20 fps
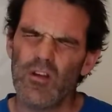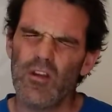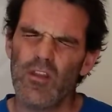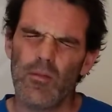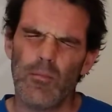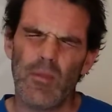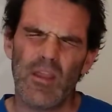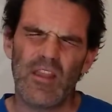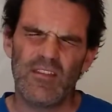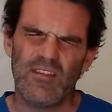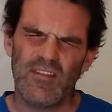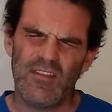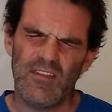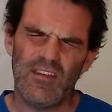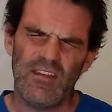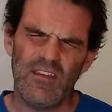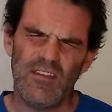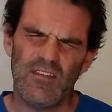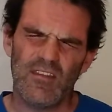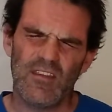another man
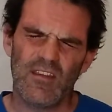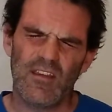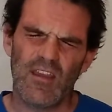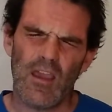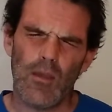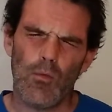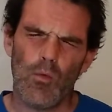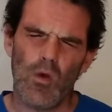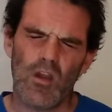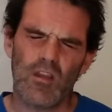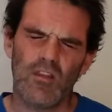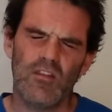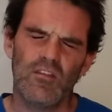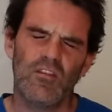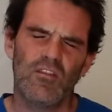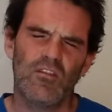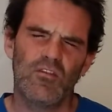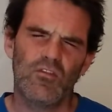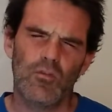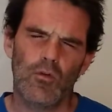sees the guy walk
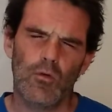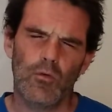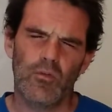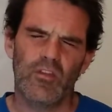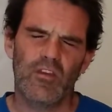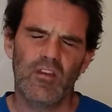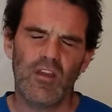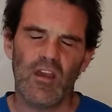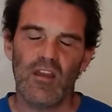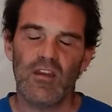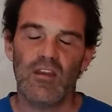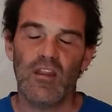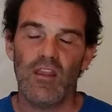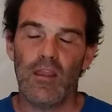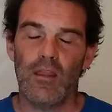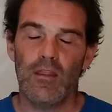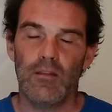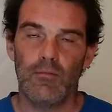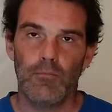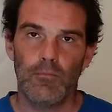into the store with a gun
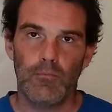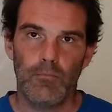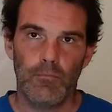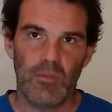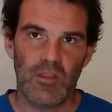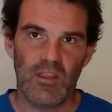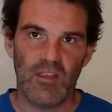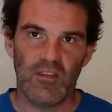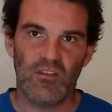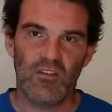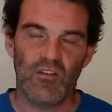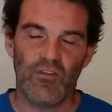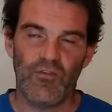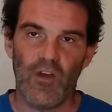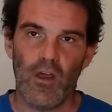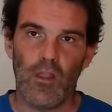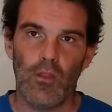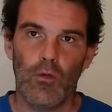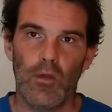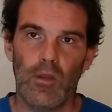and begins to
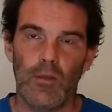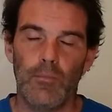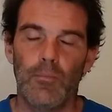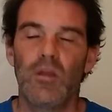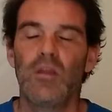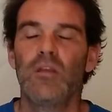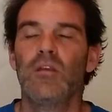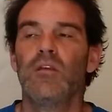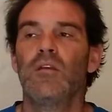follow him.